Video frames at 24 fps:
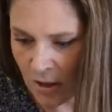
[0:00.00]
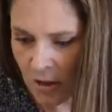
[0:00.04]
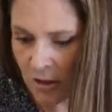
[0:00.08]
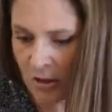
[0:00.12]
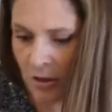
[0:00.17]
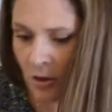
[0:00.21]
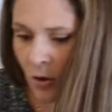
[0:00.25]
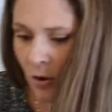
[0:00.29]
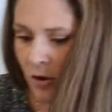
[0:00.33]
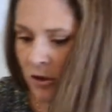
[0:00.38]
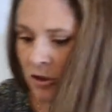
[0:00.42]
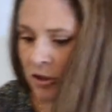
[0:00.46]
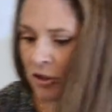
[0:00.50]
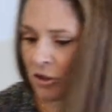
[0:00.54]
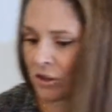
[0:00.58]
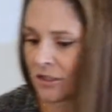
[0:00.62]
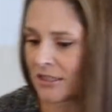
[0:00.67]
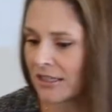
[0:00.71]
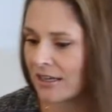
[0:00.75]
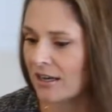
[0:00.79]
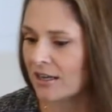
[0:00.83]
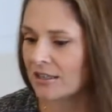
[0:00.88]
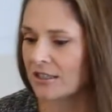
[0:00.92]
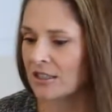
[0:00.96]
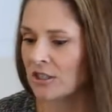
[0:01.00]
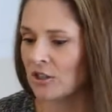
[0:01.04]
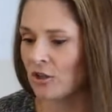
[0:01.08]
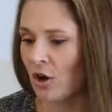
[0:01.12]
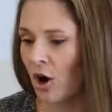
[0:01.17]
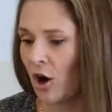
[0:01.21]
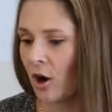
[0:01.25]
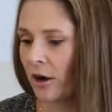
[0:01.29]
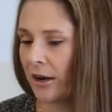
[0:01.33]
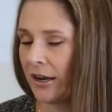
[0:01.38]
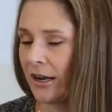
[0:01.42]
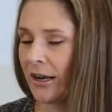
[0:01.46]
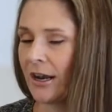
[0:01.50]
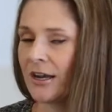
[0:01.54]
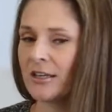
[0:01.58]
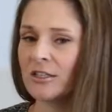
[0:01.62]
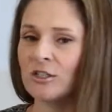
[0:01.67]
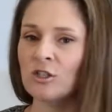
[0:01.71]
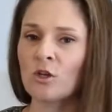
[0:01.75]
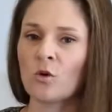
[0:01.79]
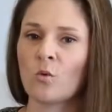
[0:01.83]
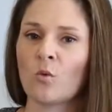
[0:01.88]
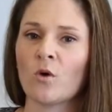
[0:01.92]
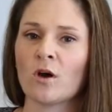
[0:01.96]
So just to get started
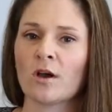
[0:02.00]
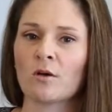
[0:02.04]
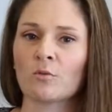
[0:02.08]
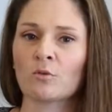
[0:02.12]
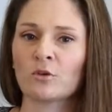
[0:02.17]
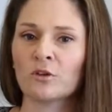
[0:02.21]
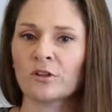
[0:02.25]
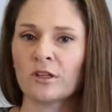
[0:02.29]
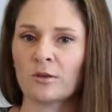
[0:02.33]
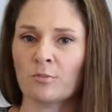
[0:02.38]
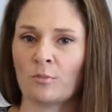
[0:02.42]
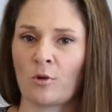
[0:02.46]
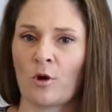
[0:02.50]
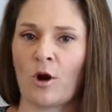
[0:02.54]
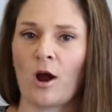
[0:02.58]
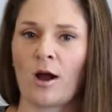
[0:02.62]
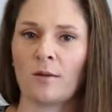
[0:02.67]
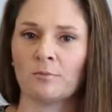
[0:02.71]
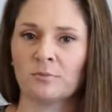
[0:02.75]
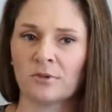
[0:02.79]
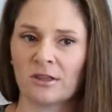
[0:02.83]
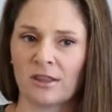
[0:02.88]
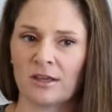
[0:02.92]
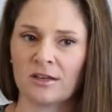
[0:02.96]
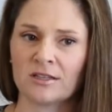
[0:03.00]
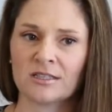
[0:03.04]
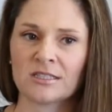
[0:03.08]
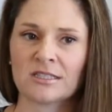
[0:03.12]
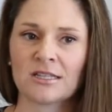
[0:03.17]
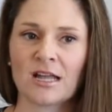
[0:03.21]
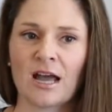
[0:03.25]
as to what really prompted this,